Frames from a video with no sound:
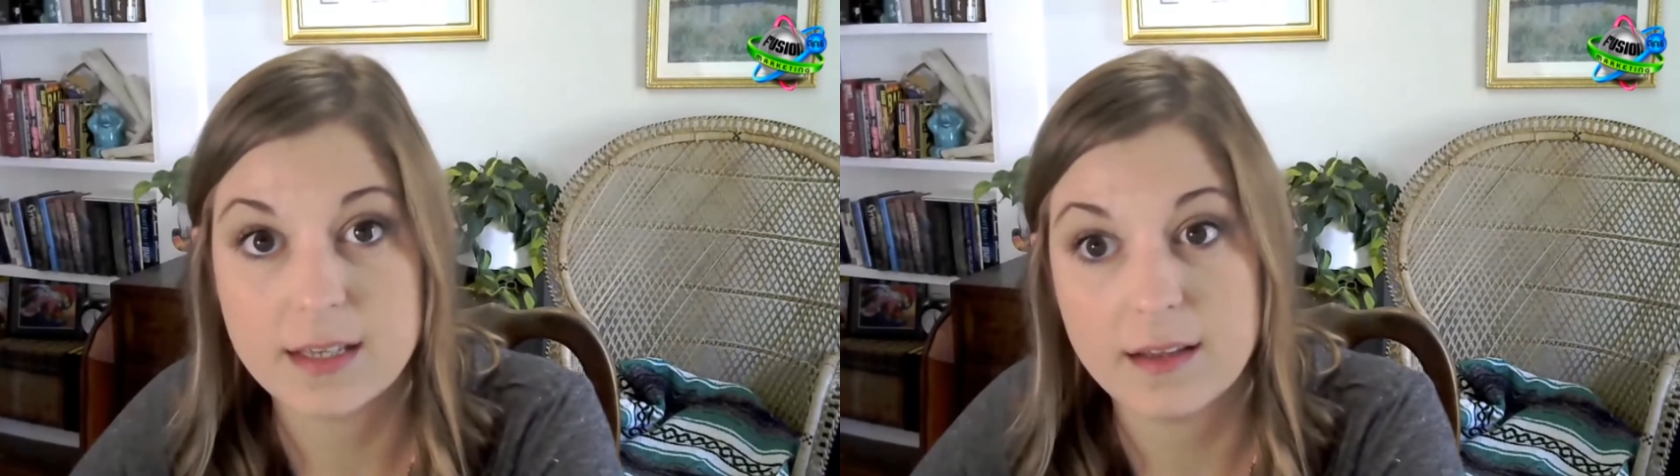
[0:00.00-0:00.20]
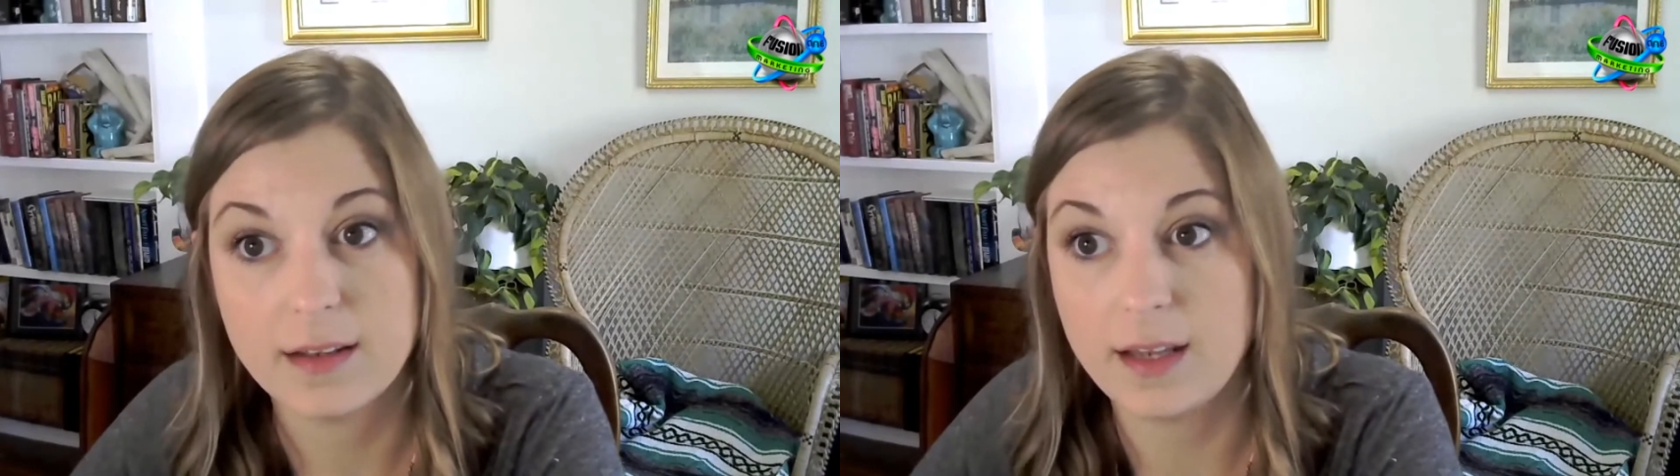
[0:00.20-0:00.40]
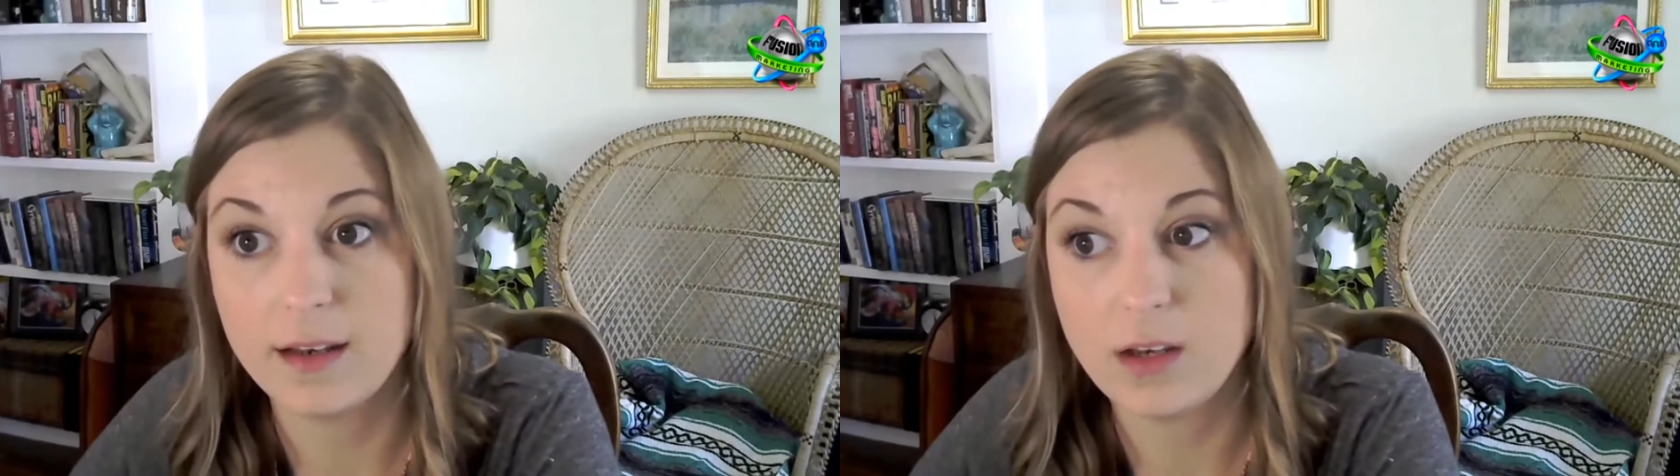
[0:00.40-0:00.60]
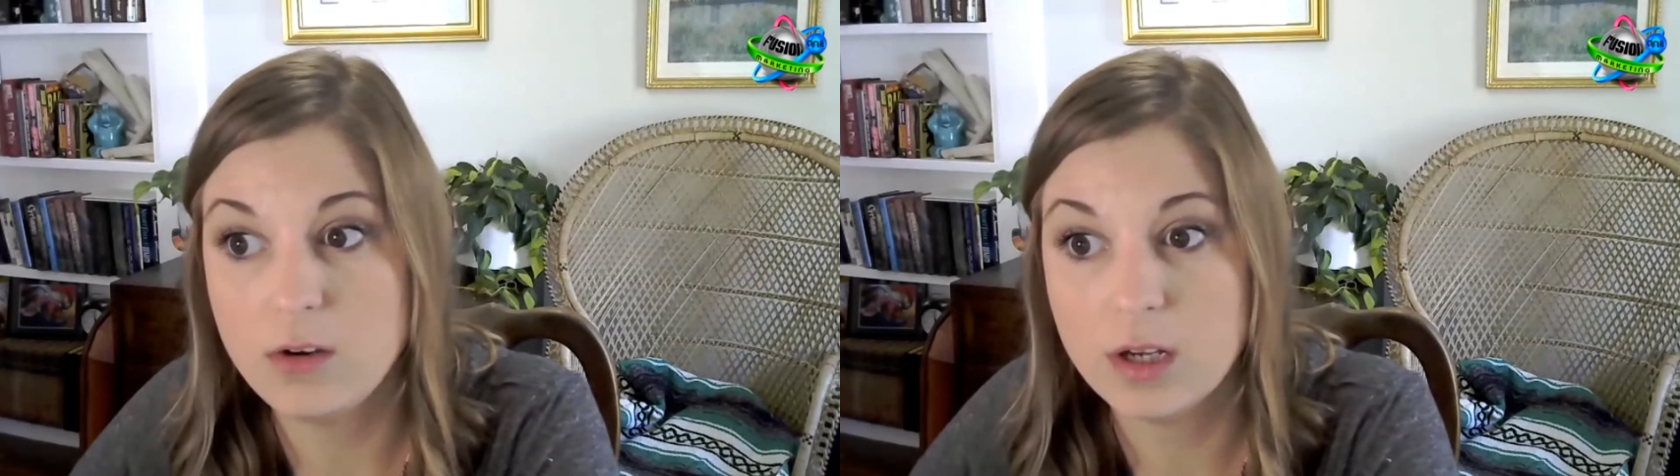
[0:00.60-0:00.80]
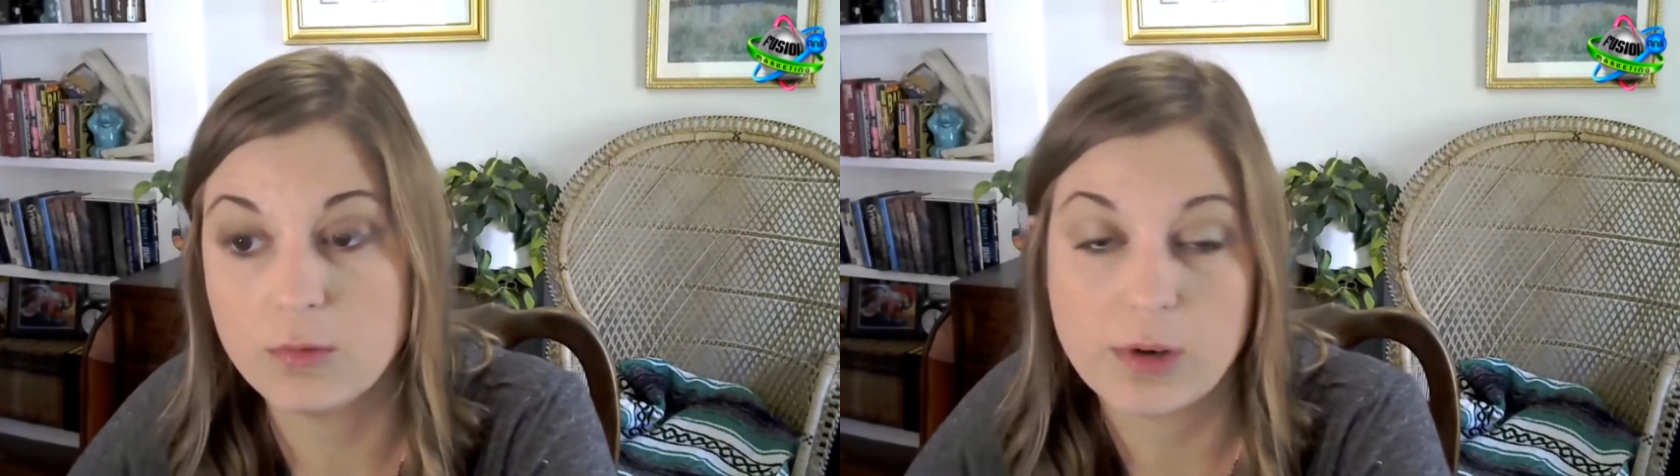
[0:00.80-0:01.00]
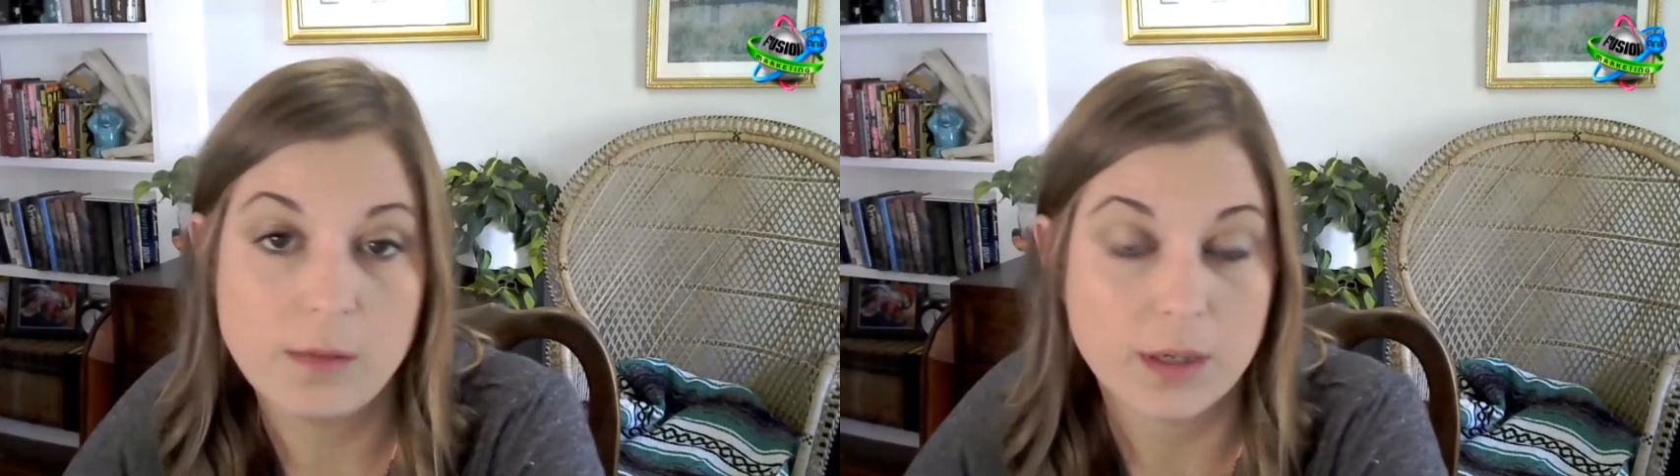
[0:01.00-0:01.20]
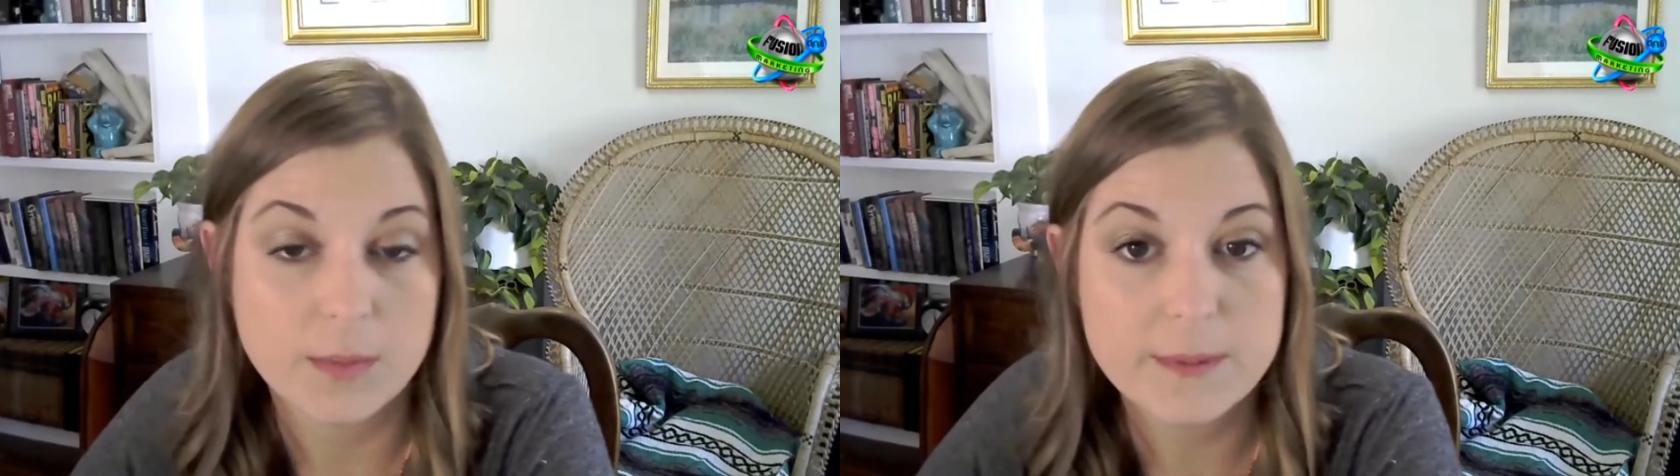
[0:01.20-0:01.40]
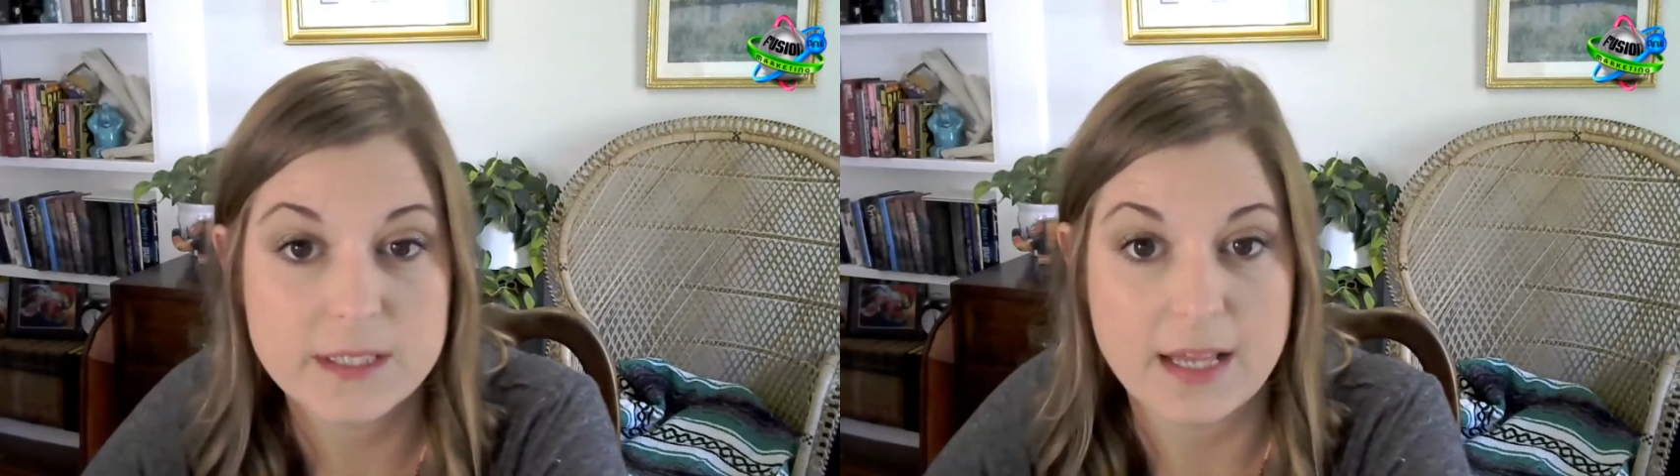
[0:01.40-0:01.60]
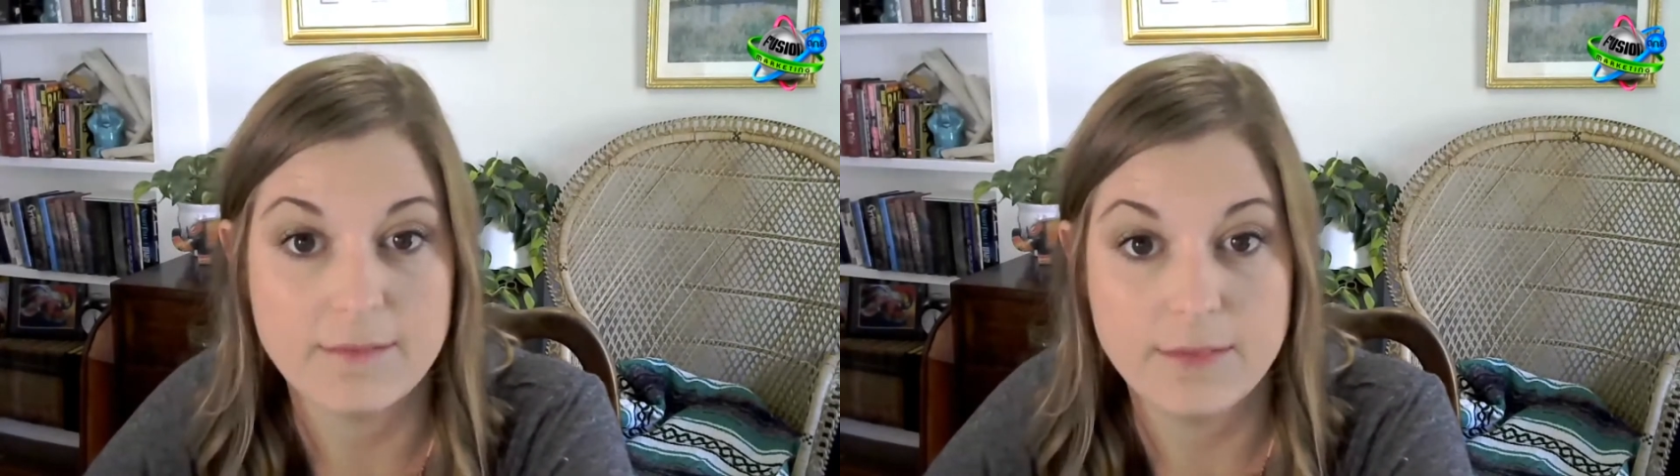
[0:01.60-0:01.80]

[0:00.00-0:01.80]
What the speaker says: then you can repurpose that